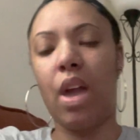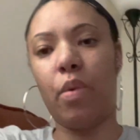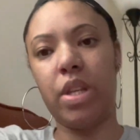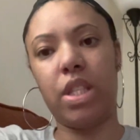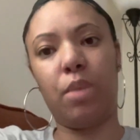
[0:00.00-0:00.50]

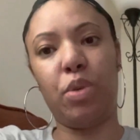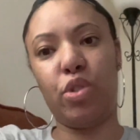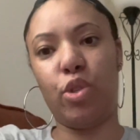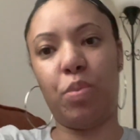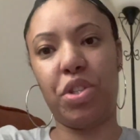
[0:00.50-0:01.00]
What's up
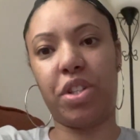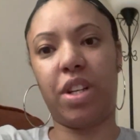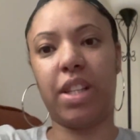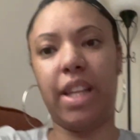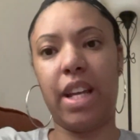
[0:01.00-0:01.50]
YouTube, it's your
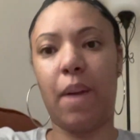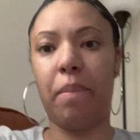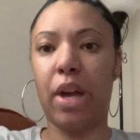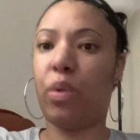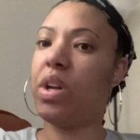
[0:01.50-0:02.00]
girl Leah and I'm
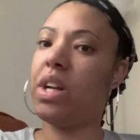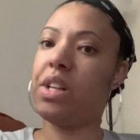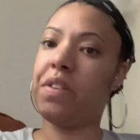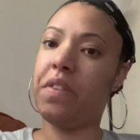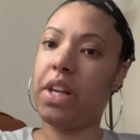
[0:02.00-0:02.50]
back with
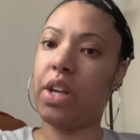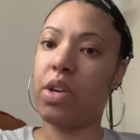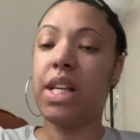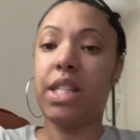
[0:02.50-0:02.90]
another video.